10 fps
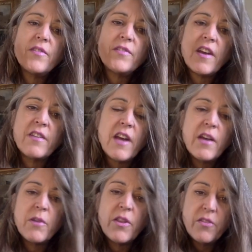down
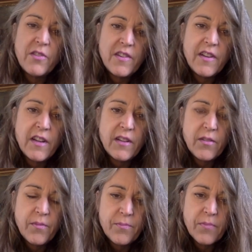Highway 13
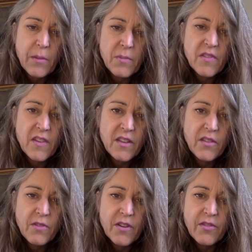beside the
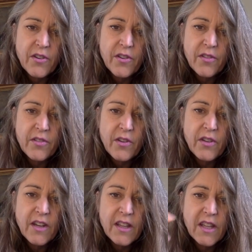river,
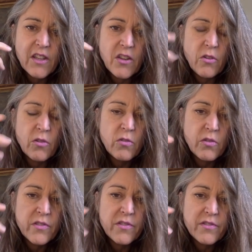noting that the
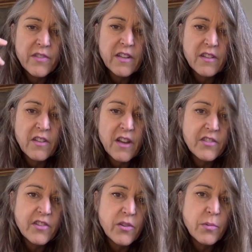old
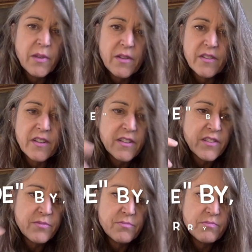technological
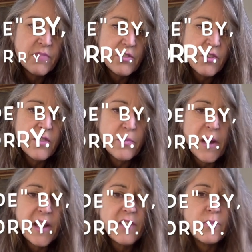buildings they drive
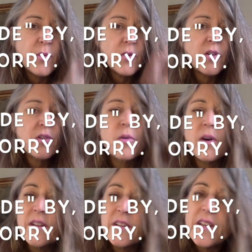by have more
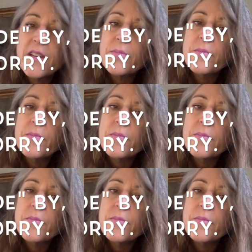quality